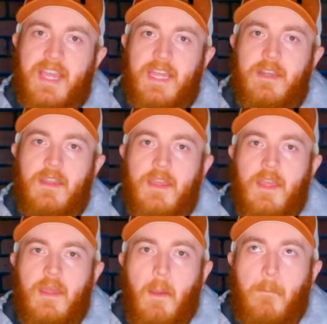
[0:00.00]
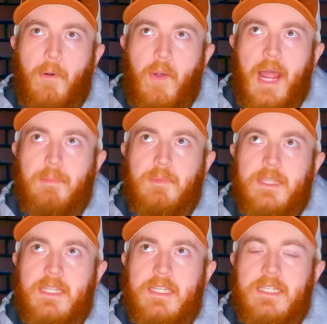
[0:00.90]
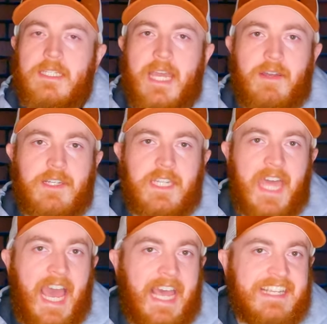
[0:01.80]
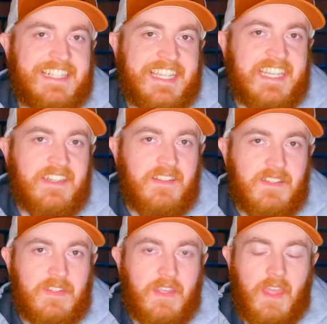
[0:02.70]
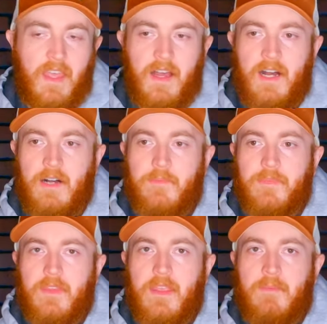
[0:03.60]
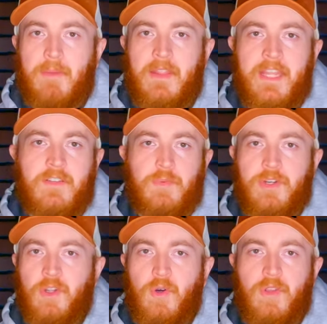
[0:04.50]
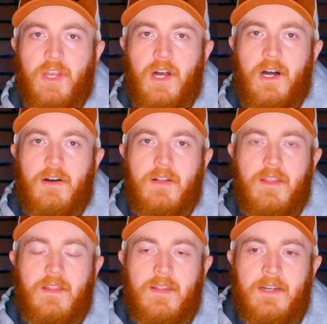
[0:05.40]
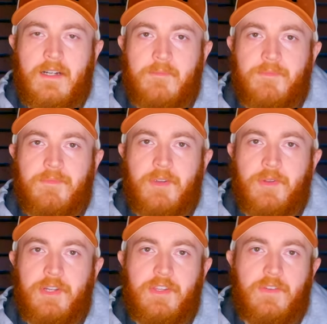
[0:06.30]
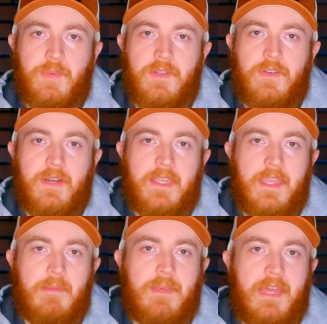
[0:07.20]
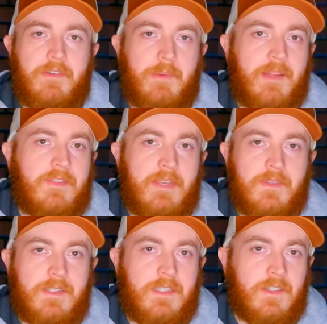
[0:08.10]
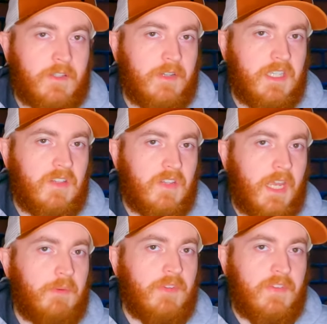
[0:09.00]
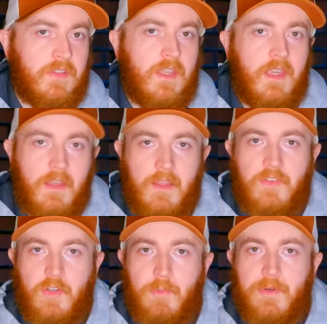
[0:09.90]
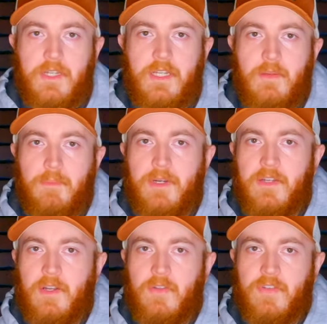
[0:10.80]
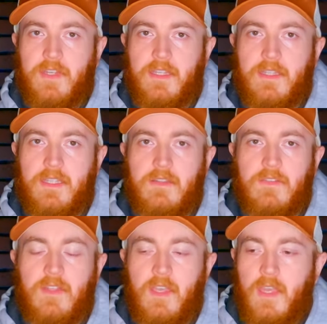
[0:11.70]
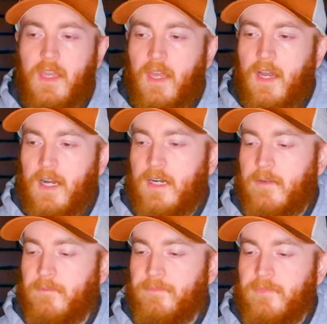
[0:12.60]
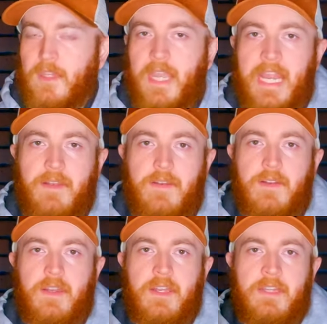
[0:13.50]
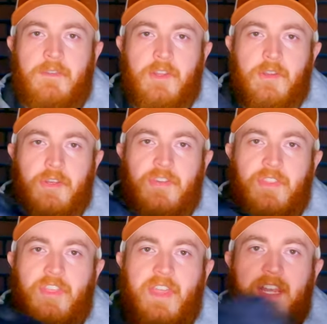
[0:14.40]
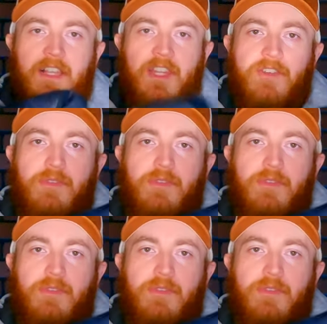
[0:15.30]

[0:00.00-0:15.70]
on, probably down into the high teens. Um, my legs weren't cold at all. Um, earlier this winter, I camped down to about 17 degrees and I was still pretty, pretty toasty in these. Um, and even though they're synthetic, they